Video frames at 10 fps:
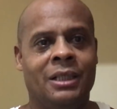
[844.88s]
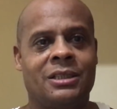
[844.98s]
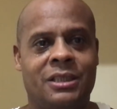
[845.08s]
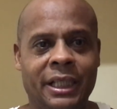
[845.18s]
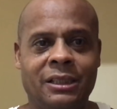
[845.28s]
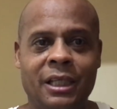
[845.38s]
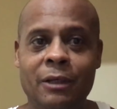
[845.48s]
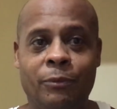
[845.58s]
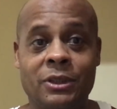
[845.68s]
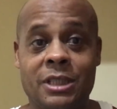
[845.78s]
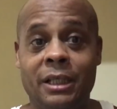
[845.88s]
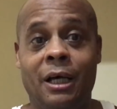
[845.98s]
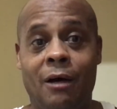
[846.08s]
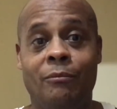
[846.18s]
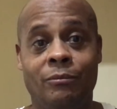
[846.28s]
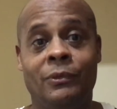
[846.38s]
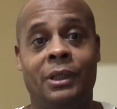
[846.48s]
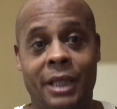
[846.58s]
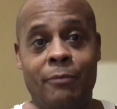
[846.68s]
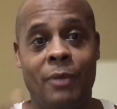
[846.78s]
16% of them,
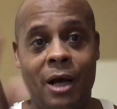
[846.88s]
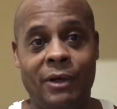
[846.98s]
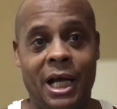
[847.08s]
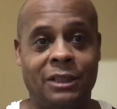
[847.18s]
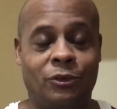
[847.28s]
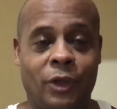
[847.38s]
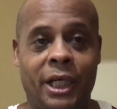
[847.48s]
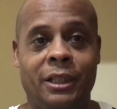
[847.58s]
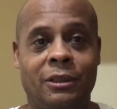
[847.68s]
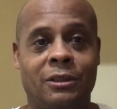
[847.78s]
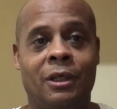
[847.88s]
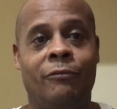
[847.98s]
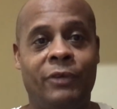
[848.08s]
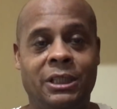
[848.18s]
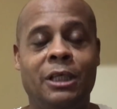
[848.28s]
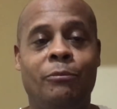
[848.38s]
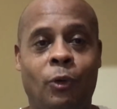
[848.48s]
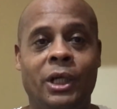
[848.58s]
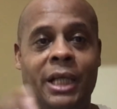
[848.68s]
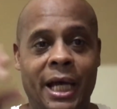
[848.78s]
they married Australians,
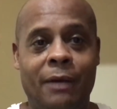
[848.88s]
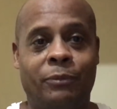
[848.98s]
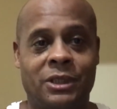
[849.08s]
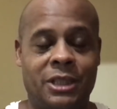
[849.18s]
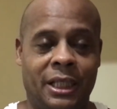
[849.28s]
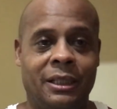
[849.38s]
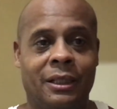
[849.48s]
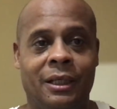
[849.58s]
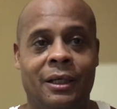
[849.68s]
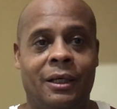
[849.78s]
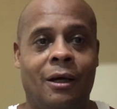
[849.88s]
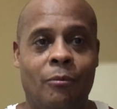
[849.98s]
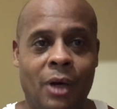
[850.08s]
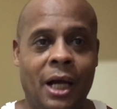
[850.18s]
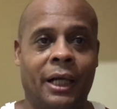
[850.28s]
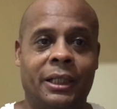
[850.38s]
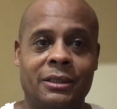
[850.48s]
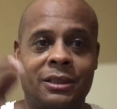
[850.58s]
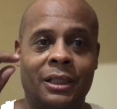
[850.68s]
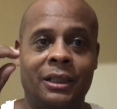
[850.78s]
15.9%
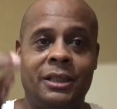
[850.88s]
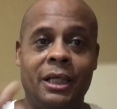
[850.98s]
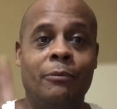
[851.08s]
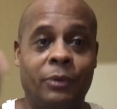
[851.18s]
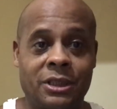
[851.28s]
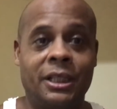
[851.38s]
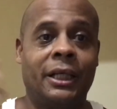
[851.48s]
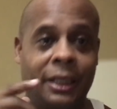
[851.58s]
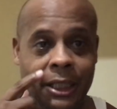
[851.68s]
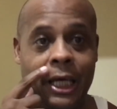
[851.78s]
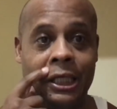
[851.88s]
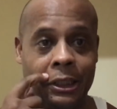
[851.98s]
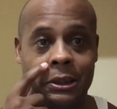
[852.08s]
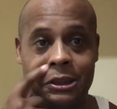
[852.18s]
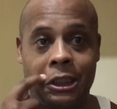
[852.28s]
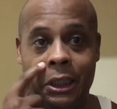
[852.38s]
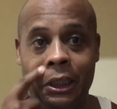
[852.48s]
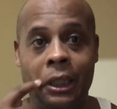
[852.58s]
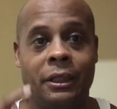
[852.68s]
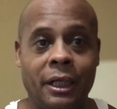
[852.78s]
Americans, 10% Canadians.
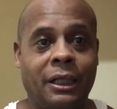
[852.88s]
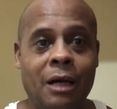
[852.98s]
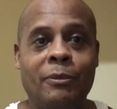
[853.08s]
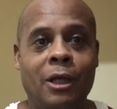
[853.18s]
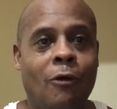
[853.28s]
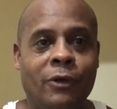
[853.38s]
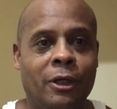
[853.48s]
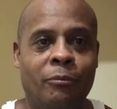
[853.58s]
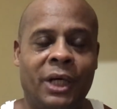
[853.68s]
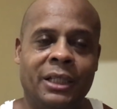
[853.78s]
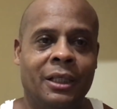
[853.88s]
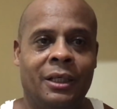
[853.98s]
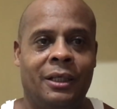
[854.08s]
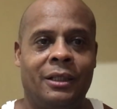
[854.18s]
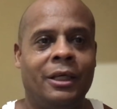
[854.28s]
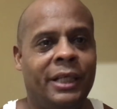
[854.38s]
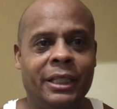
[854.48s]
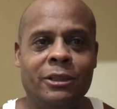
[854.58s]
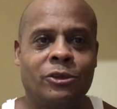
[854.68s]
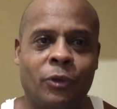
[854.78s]
See, they're coming over here, but they're
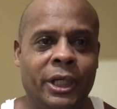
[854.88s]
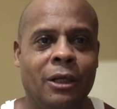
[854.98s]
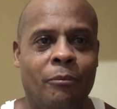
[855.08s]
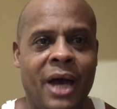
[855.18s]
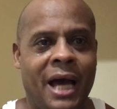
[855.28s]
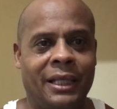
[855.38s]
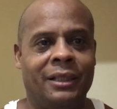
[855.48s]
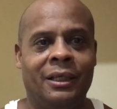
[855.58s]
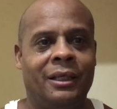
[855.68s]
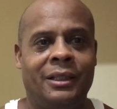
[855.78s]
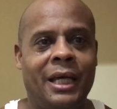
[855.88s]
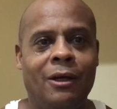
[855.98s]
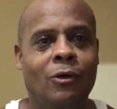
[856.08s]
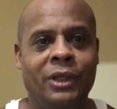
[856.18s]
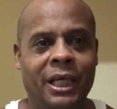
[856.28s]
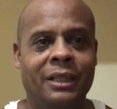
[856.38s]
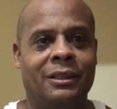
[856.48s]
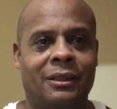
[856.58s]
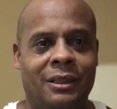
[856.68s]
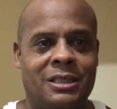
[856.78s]
indiscreet about it. They don't
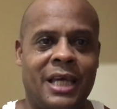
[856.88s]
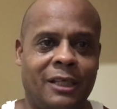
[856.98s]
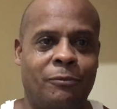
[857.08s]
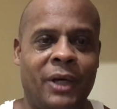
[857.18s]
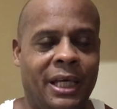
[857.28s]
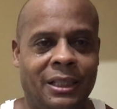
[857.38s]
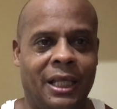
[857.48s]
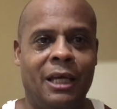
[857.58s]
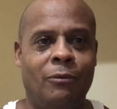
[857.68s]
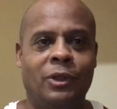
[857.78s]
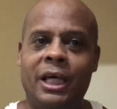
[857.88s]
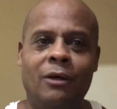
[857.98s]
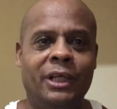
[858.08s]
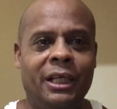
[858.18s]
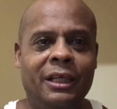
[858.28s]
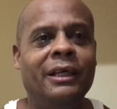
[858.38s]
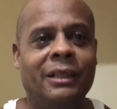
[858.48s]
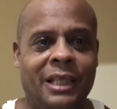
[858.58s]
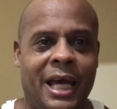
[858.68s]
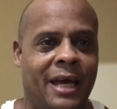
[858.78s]
get the sex pet label. They don't get any
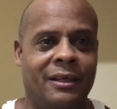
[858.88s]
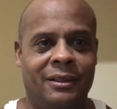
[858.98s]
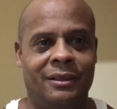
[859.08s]
of that.